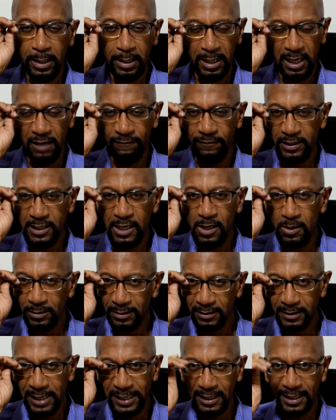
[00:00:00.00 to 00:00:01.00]
If you don't,
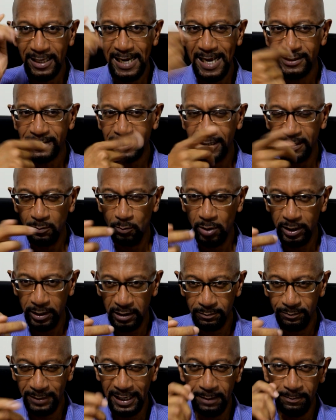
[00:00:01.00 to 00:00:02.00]
like the guy said, one of
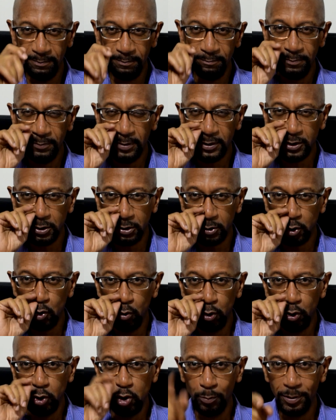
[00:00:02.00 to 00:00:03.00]
my two
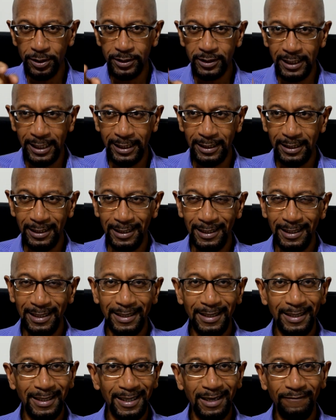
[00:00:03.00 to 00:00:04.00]
YouTubers said,
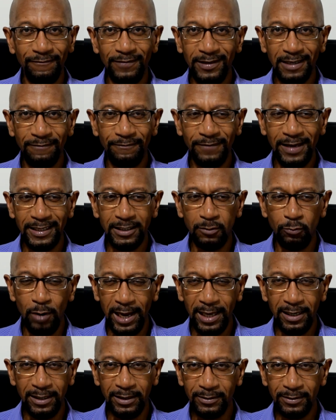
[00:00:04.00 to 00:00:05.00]
if you get the
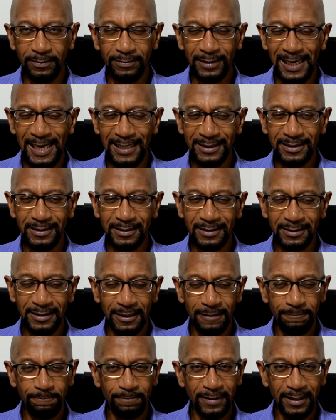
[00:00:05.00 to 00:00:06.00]
regular glasses,
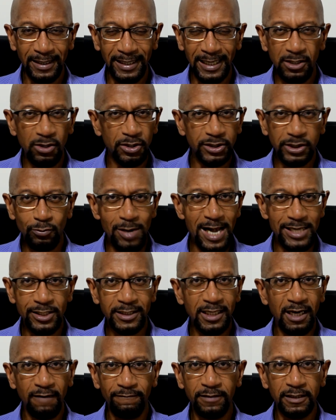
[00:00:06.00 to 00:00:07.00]
get all scratched
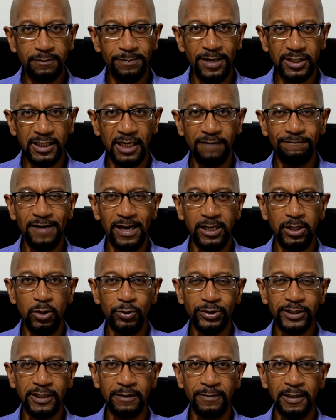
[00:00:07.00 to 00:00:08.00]
up, especially if I use
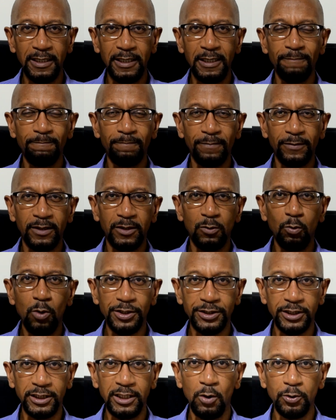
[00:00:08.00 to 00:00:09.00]
them
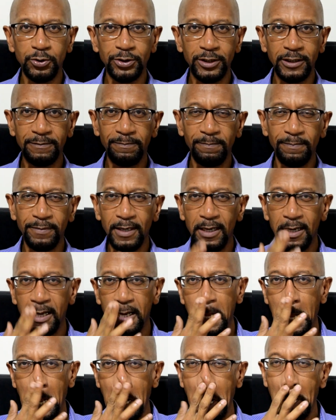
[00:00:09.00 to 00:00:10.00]
towards the ocean.
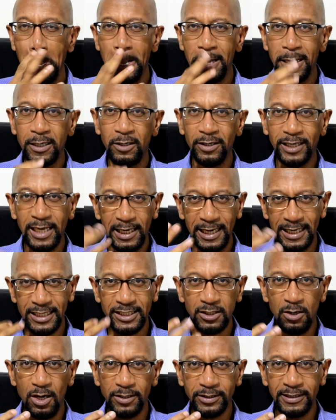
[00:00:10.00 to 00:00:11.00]
You know, I get a lot of
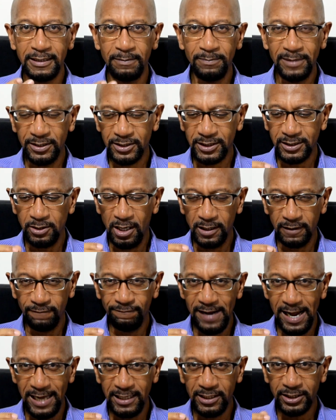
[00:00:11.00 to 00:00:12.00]
salt in them, you know, salt,
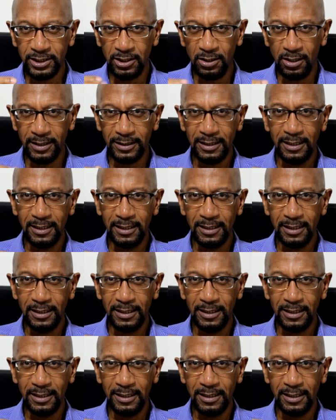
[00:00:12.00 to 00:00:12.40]
fine salt.